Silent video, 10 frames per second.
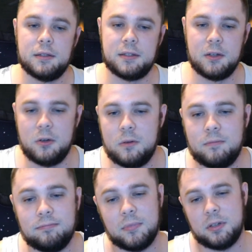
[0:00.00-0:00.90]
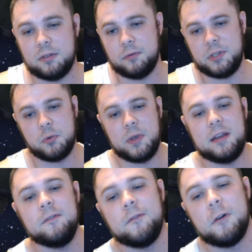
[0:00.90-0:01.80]
So we
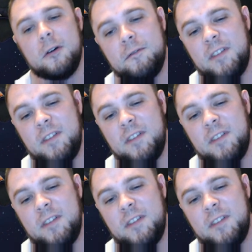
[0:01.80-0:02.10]
swing for